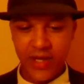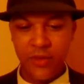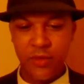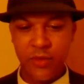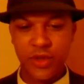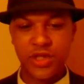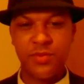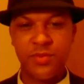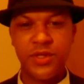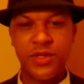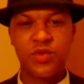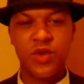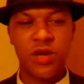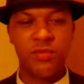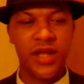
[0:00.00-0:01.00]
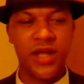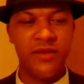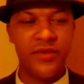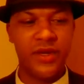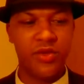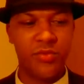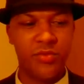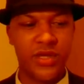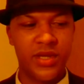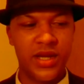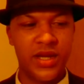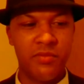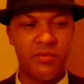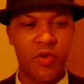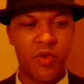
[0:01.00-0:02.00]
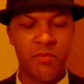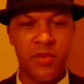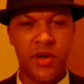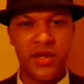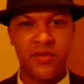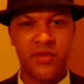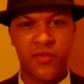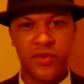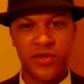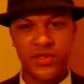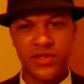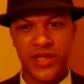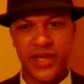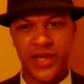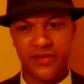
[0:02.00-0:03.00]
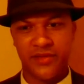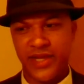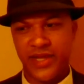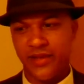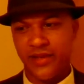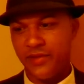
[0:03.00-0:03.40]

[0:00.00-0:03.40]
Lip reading: Which means Rob Liefeld will be getting more money for his lack of talent.